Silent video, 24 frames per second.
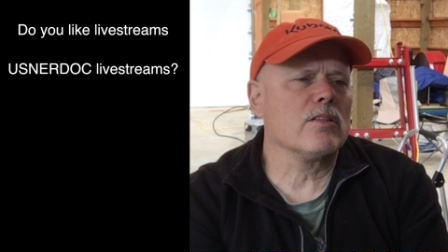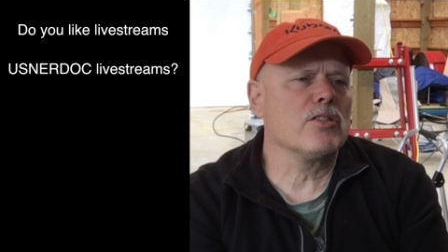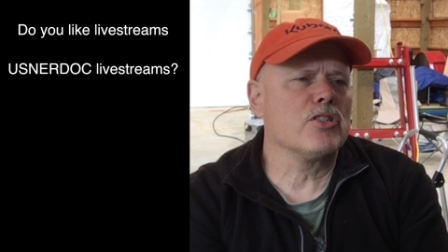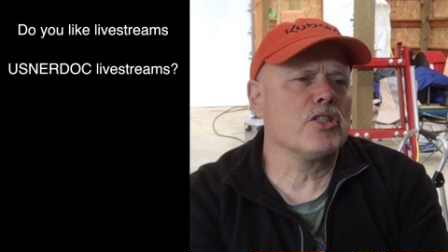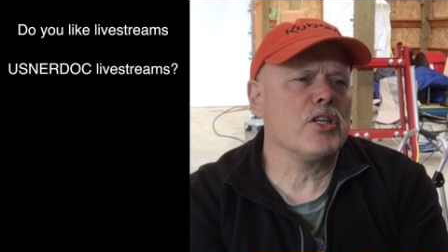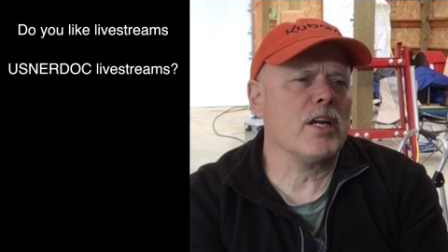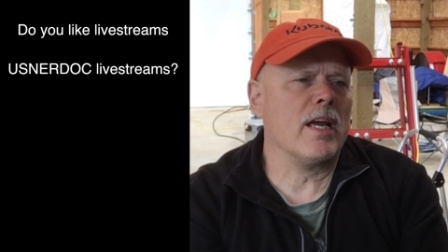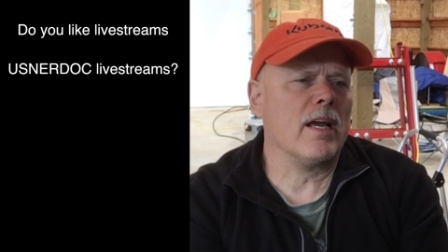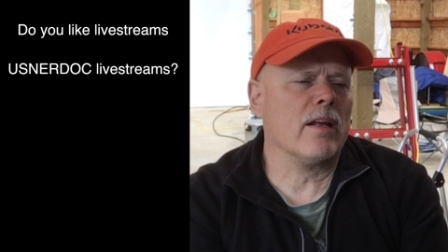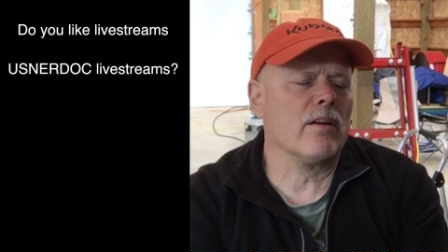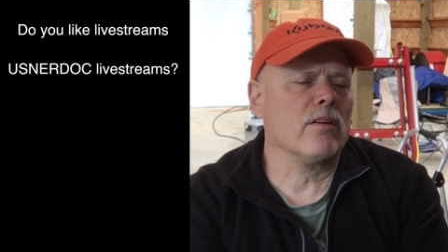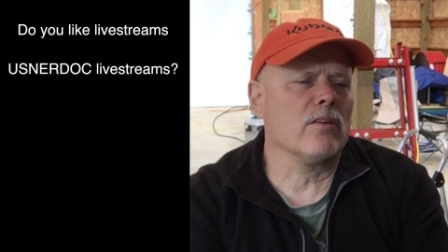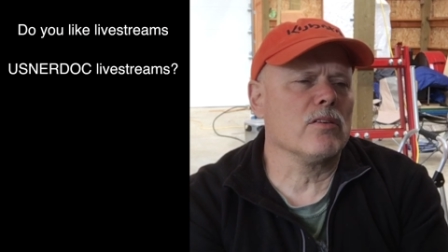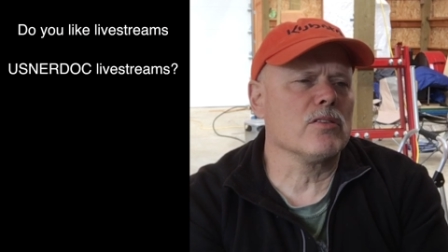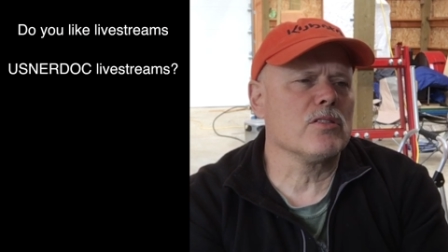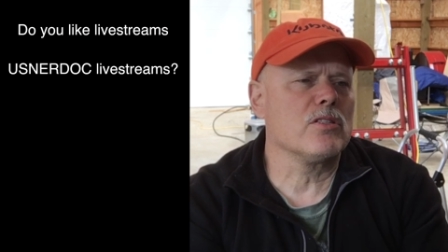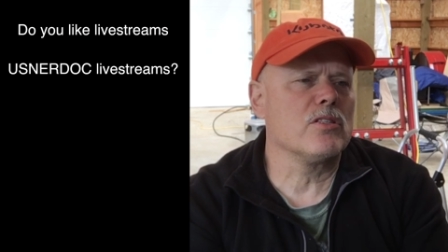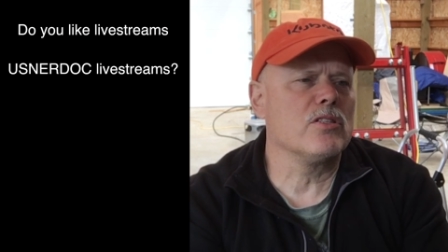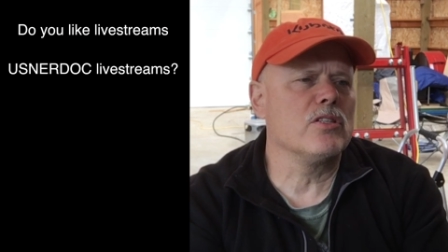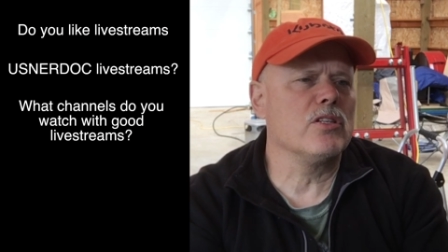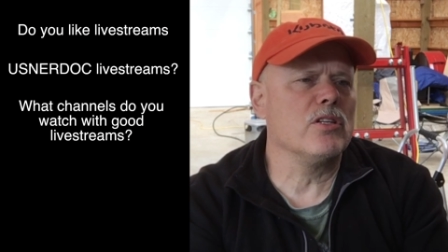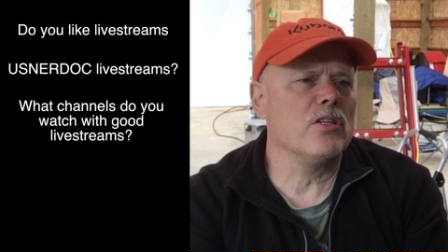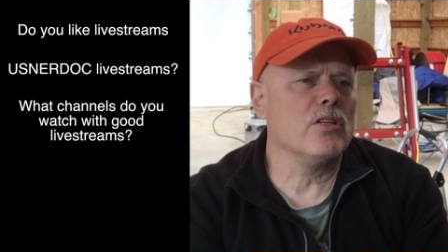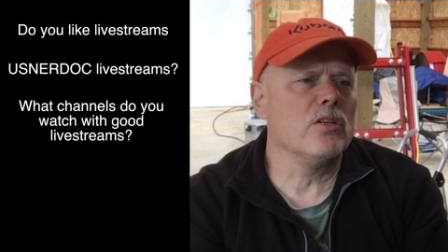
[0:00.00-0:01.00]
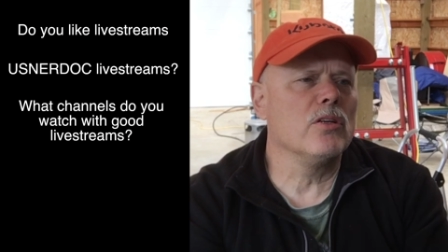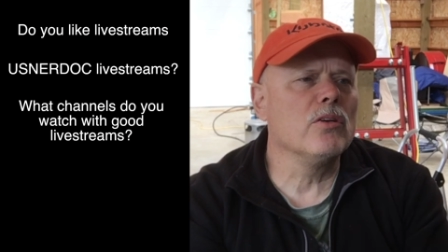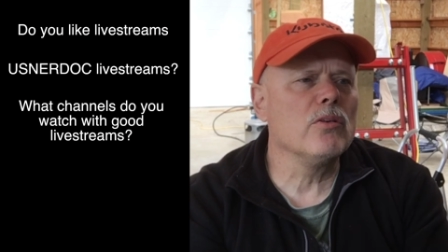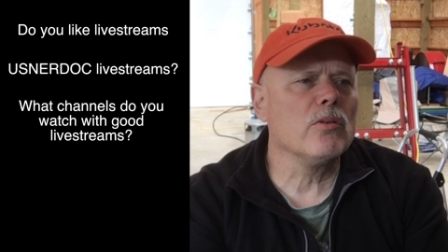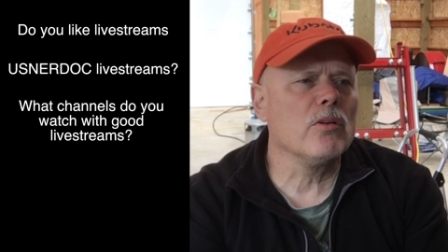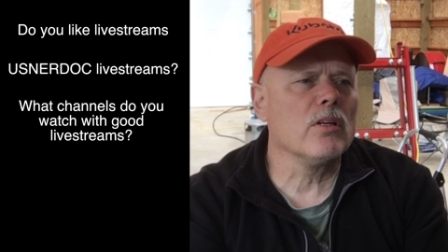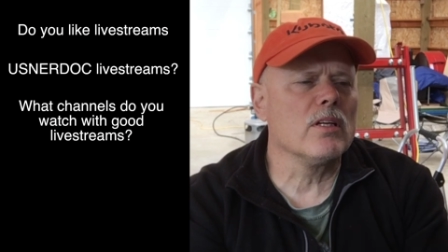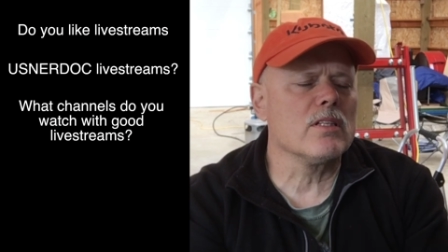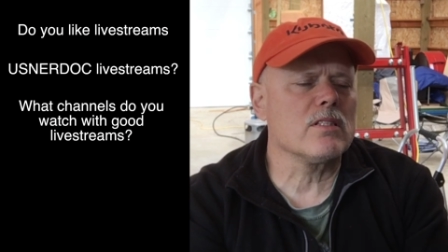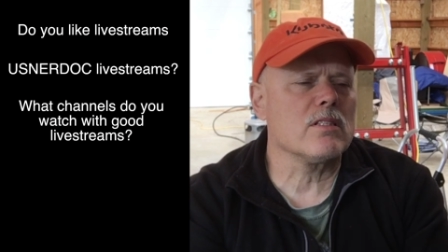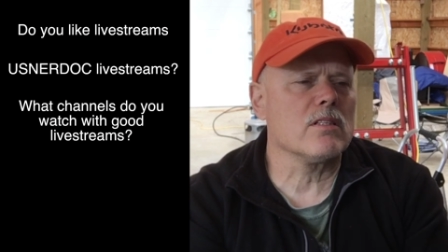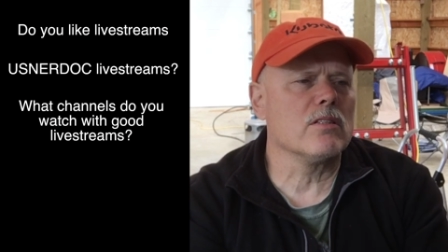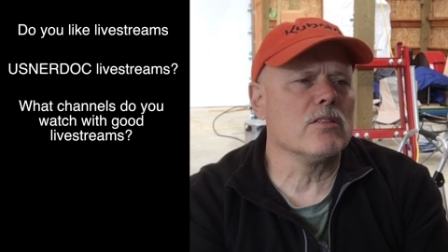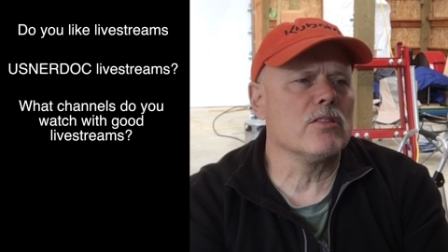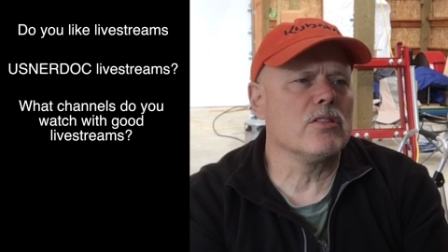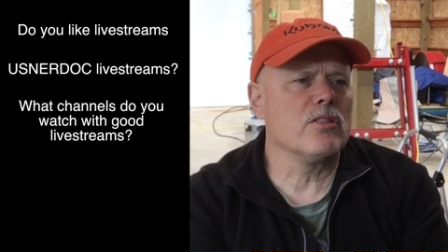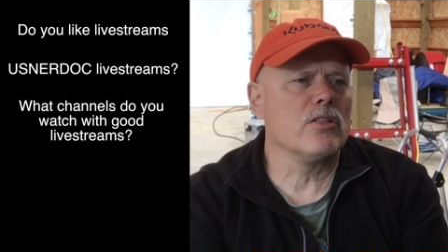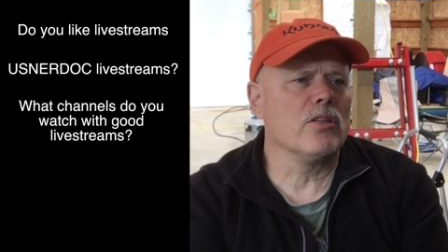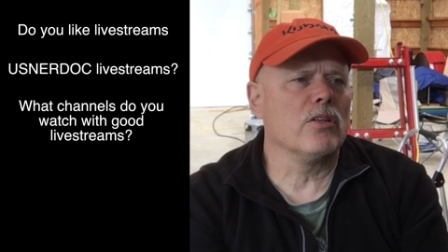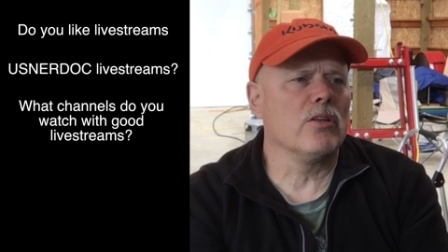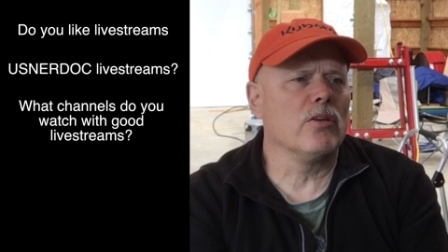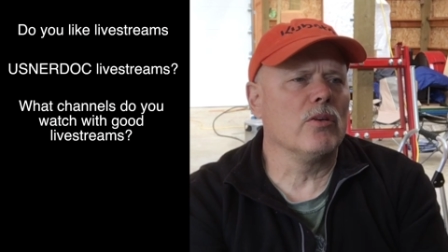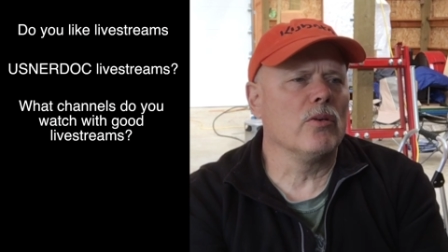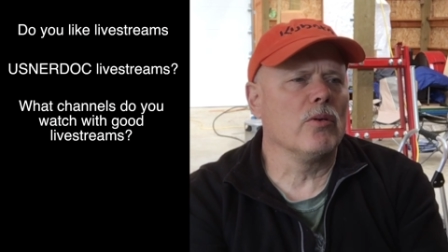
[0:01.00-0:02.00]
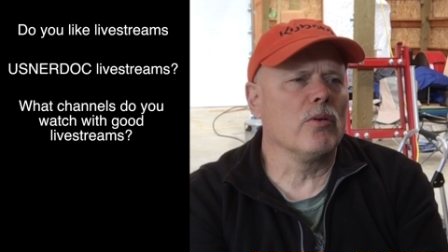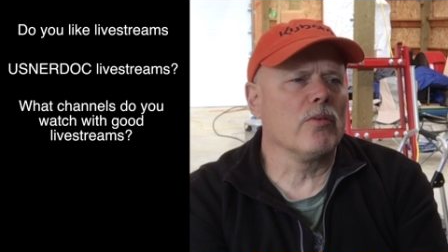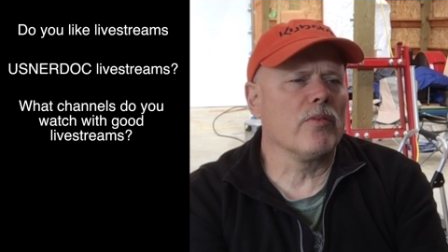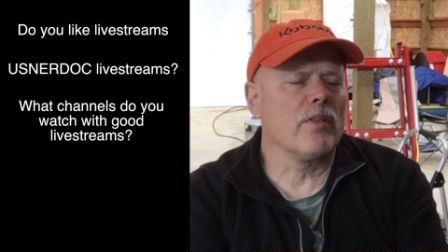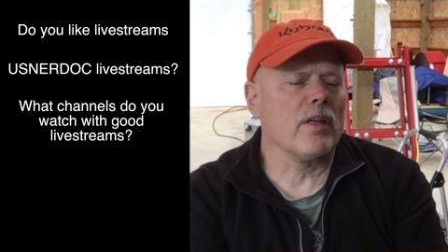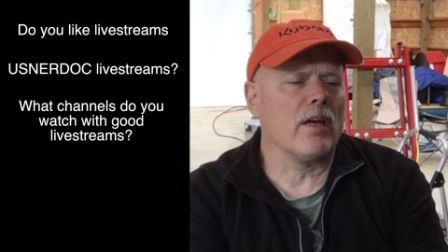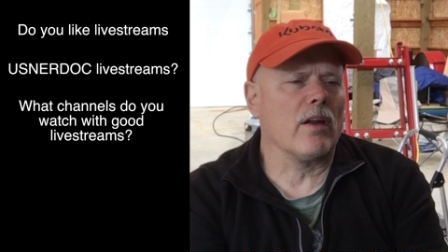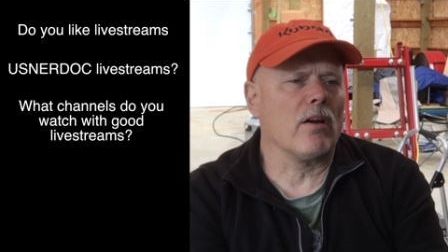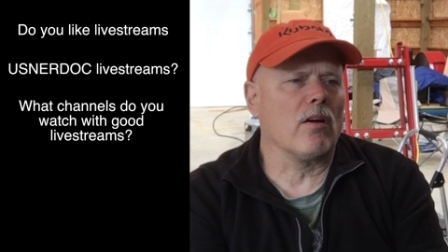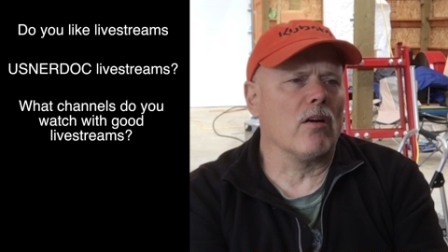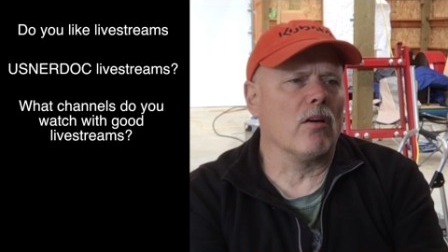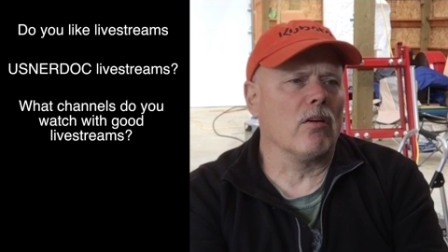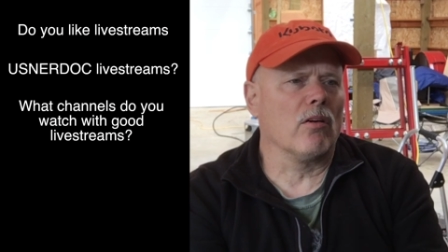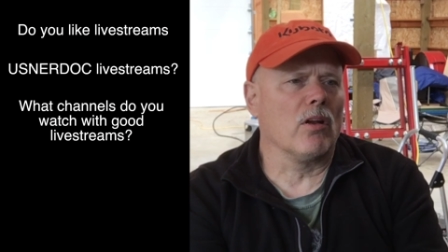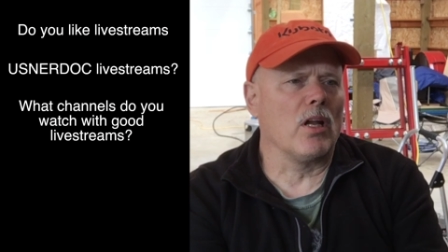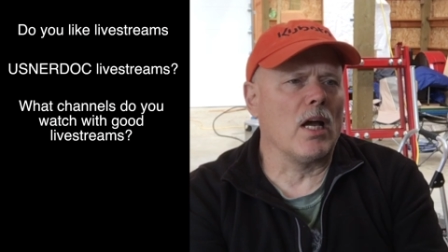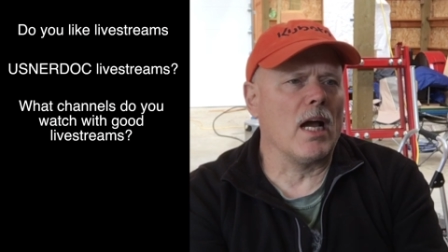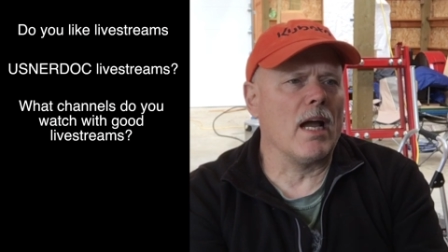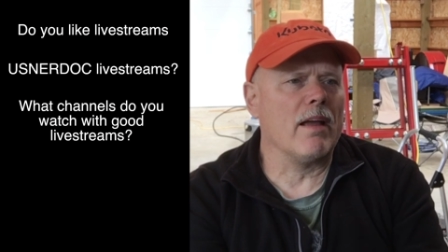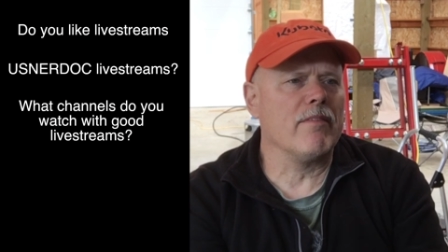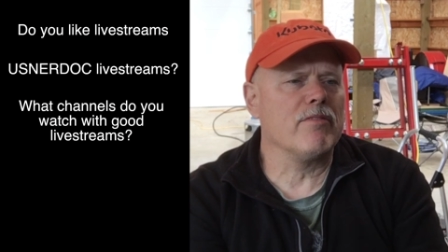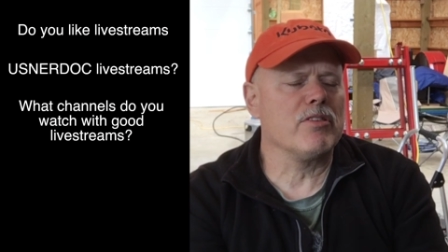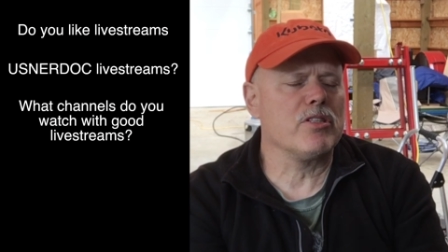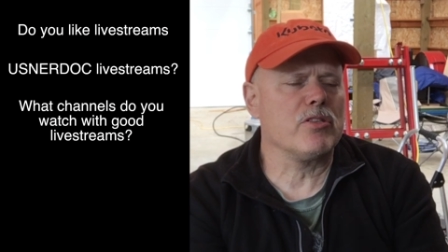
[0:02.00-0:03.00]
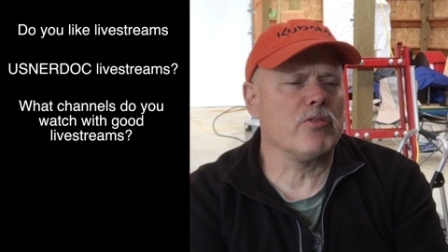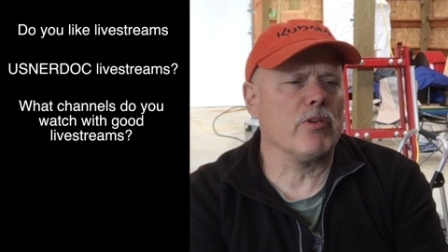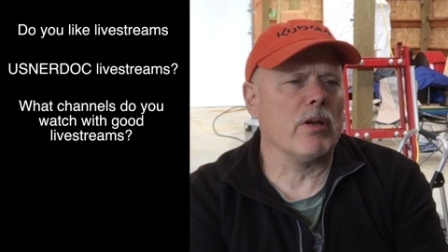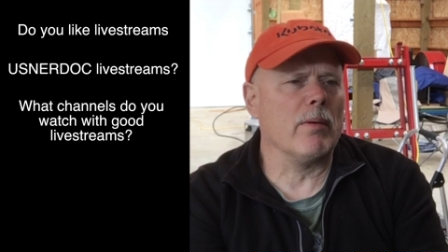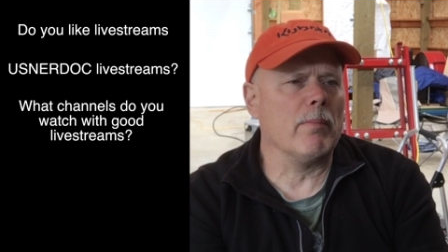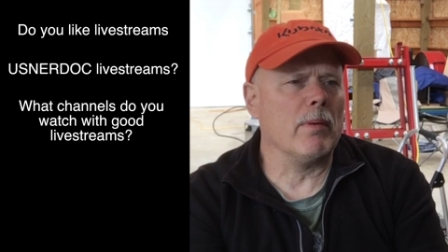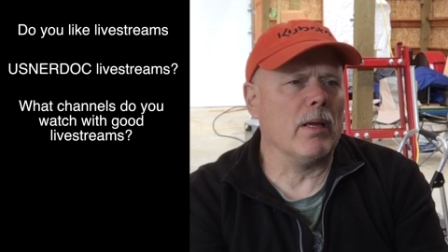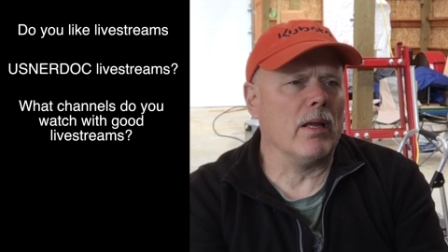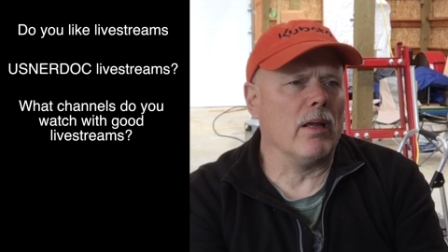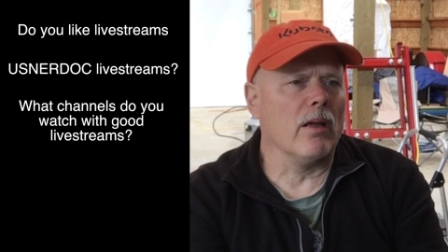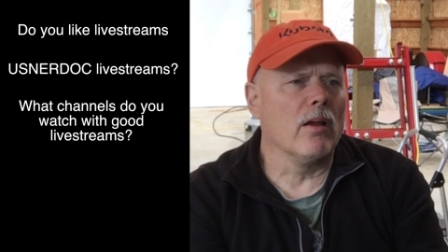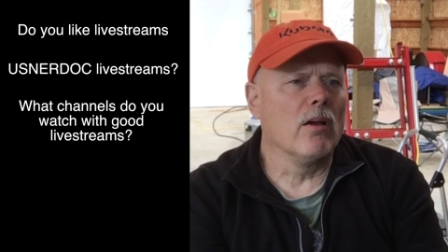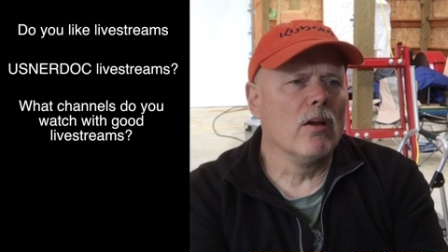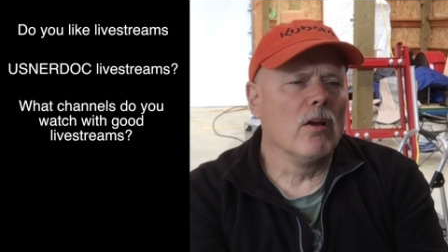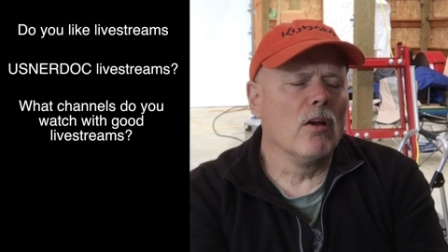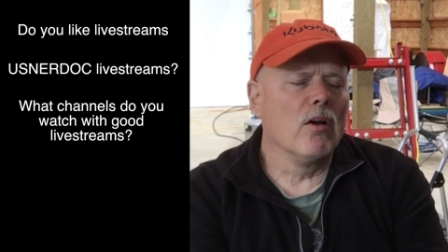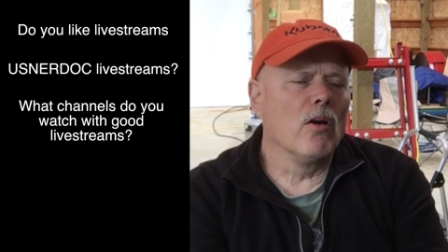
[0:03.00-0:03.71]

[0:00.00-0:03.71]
channels do you listen to that are live streaming